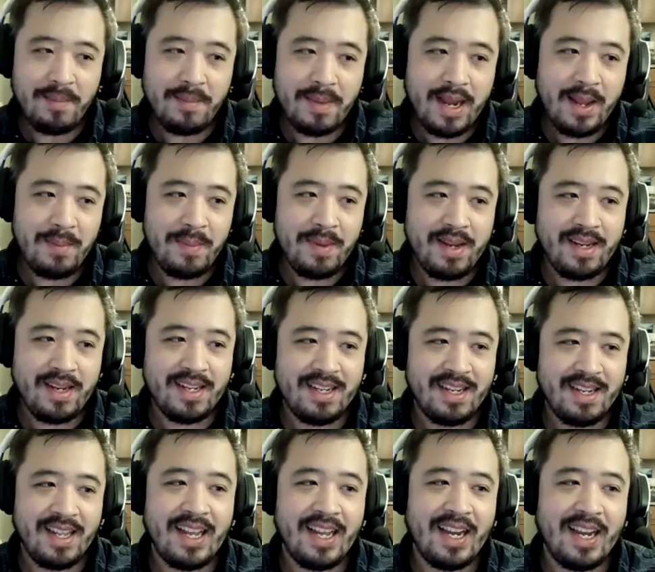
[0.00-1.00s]
my opinion,
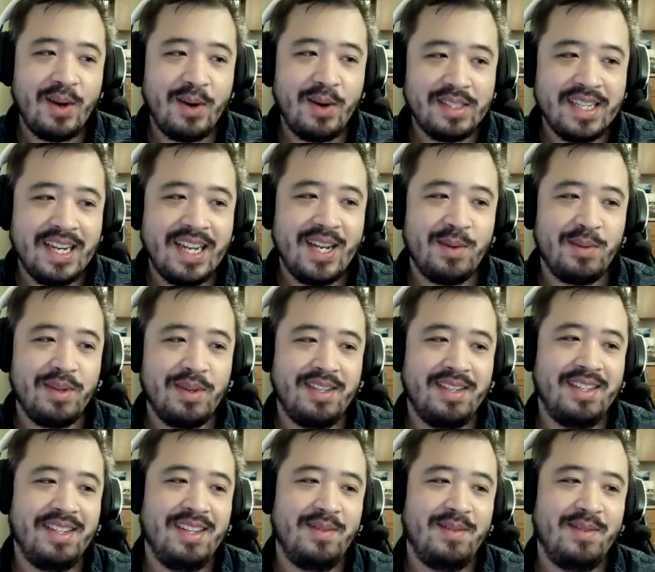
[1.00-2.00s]
I always hate it when
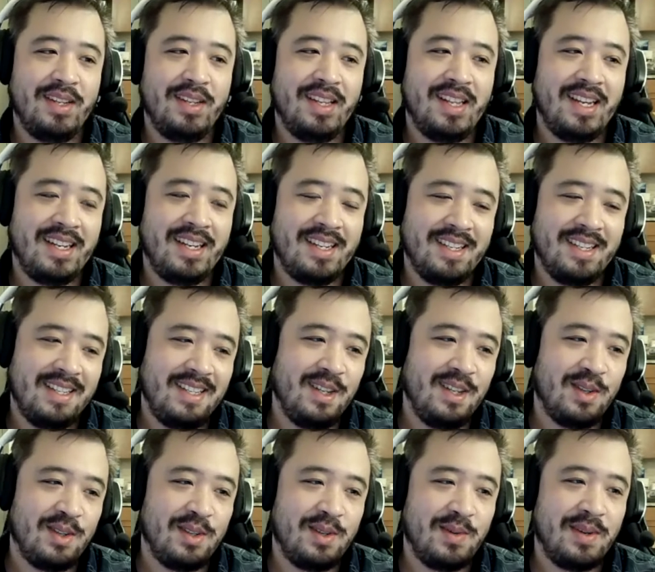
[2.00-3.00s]
like
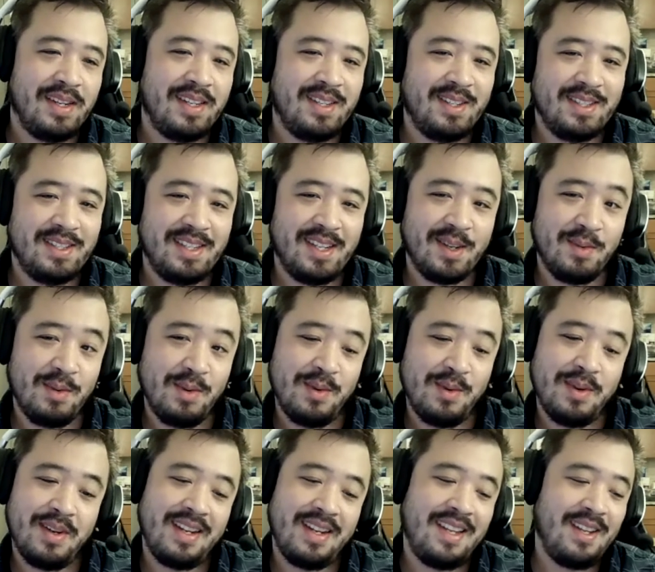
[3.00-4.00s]
directors like, well,
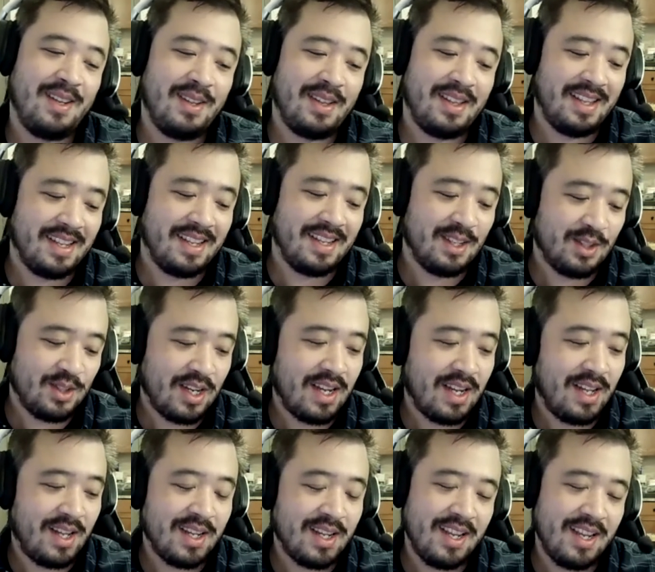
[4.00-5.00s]
what do you think? So
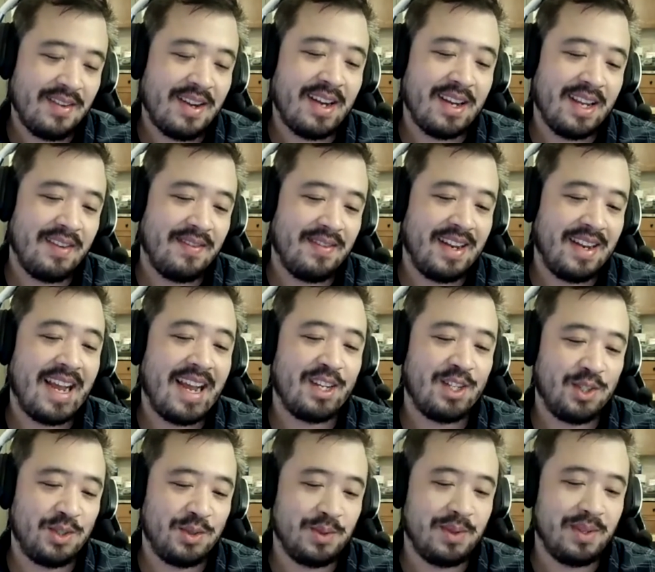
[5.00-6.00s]
I'll give an
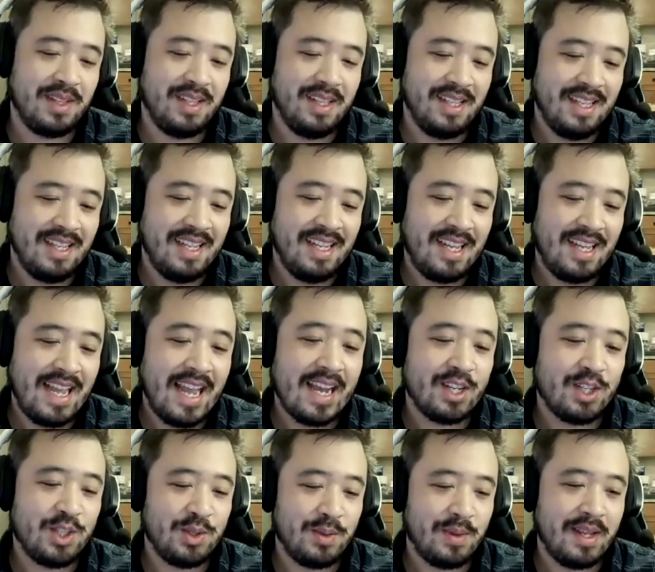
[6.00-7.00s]
actual
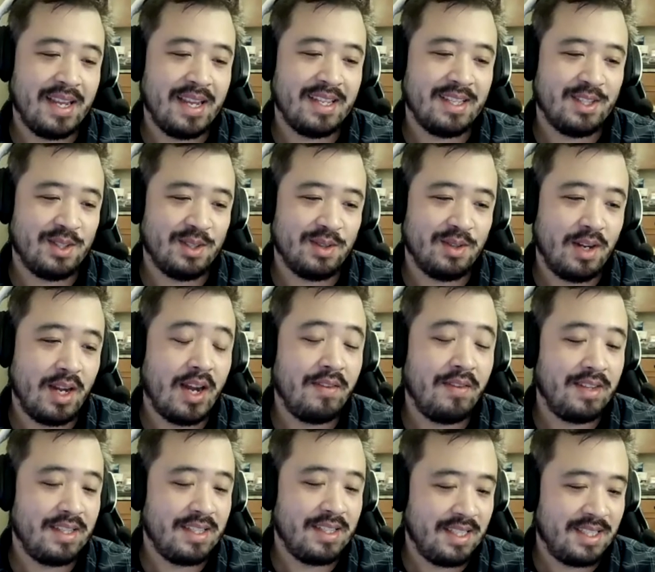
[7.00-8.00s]
answer.
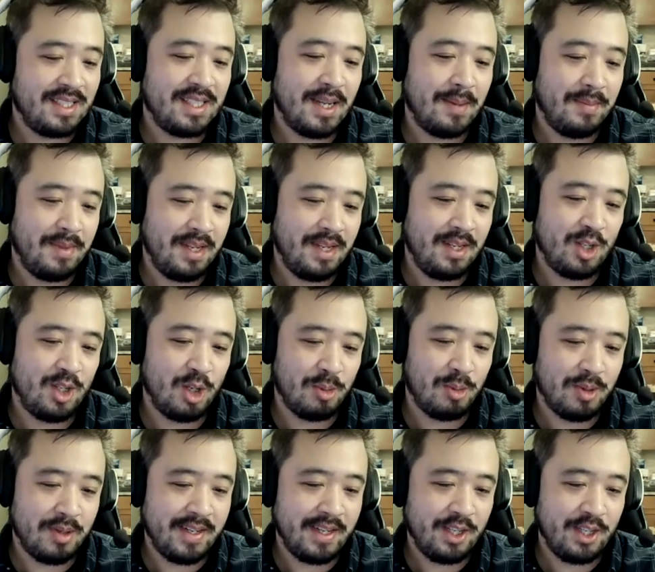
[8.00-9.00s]
Obviously, it's up to
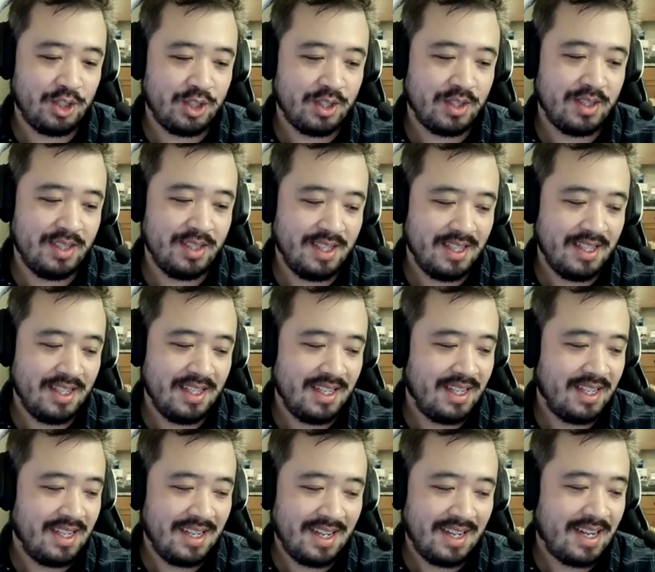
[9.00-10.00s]
interpretation.
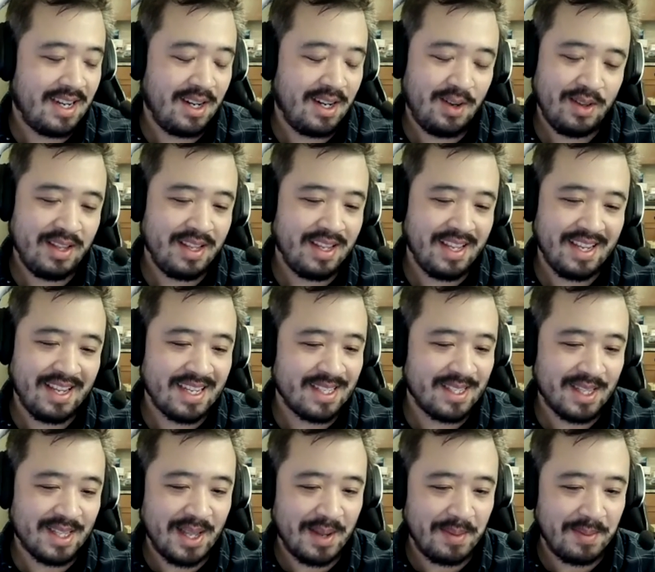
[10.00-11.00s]
I don't think he
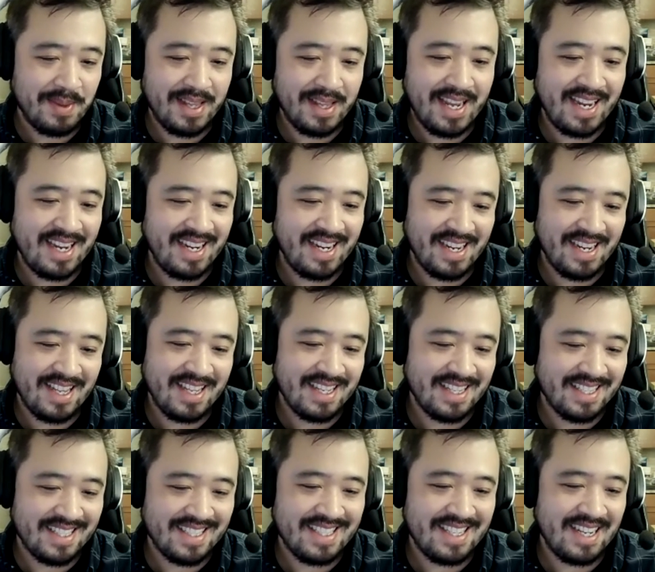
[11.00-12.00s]
gets on that plane. I think he
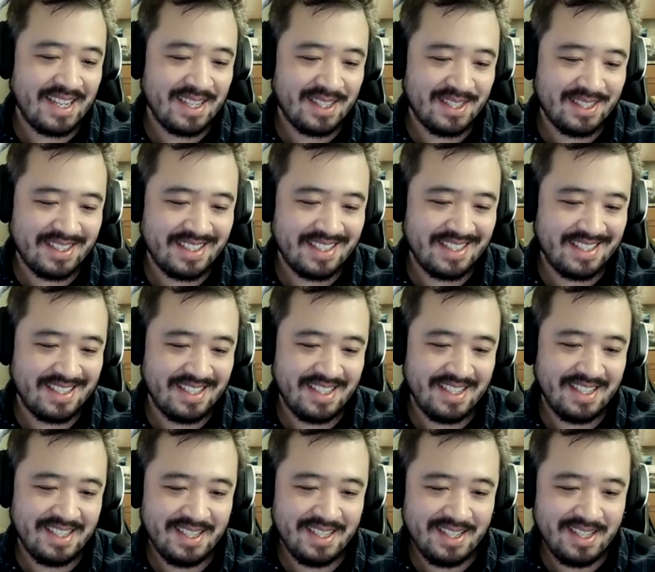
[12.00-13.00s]
stays
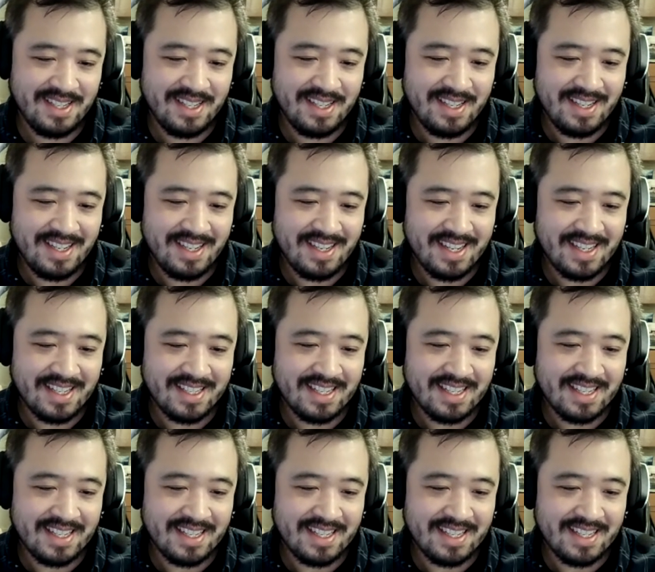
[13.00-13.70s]
because